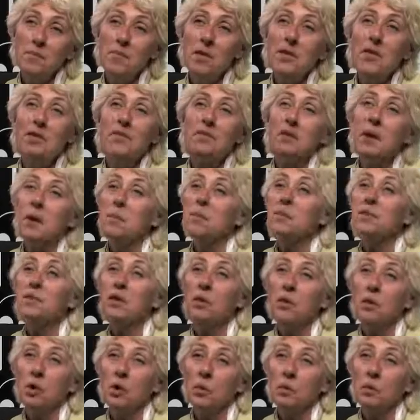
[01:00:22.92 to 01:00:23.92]
because
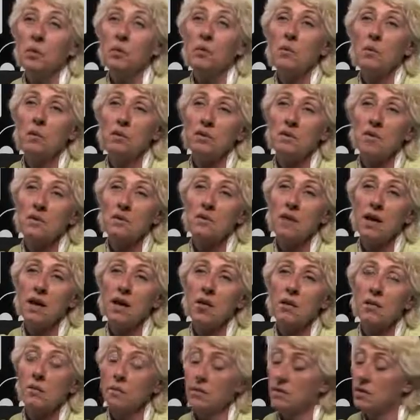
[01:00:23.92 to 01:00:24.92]
Amazon only wants
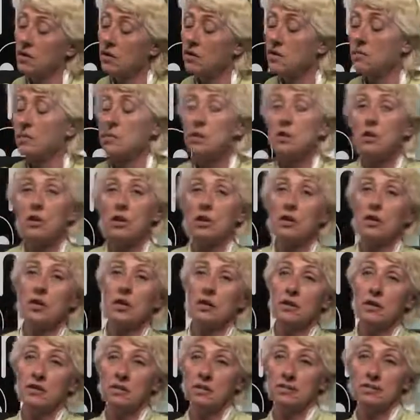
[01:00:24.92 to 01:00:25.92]
this
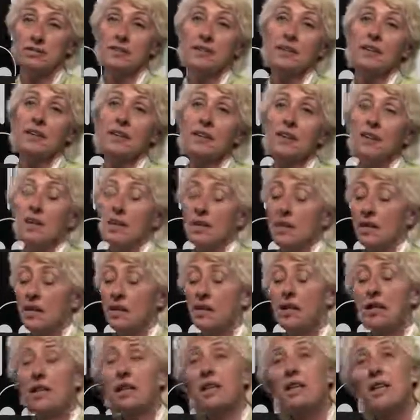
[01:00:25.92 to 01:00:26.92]
material
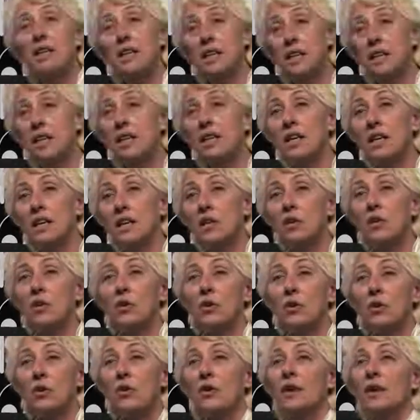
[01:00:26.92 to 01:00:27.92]
in
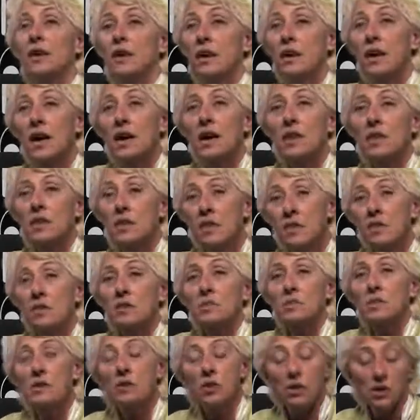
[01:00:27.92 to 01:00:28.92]
Kindle, and
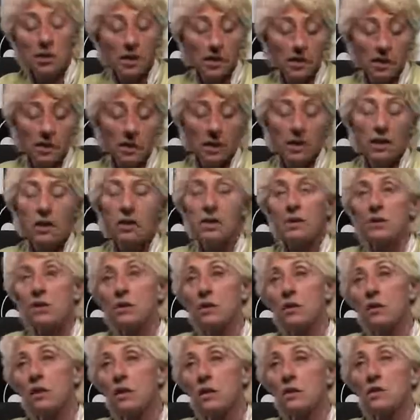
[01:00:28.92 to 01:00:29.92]
this material in
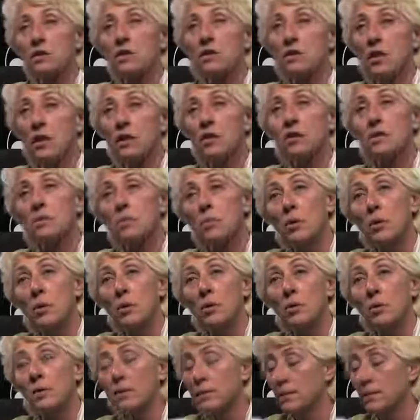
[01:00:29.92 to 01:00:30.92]
Kindle is changeable.